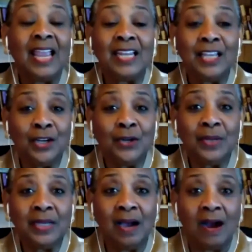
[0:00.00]
And here
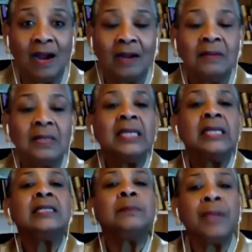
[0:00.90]
we are,
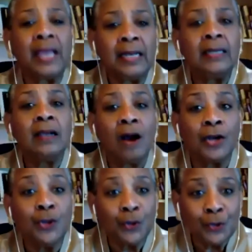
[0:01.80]
depending
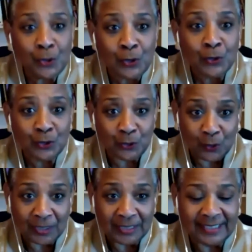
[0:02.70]
on your news
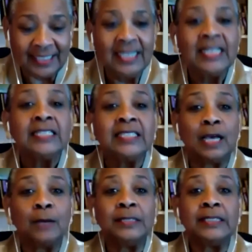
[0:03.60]
source.
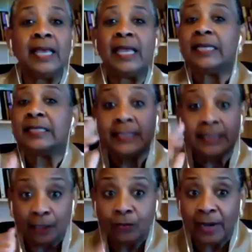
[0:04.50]
Some say it's
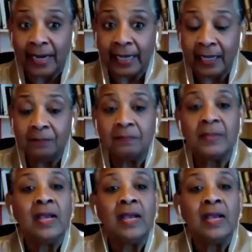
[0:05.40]
still raining.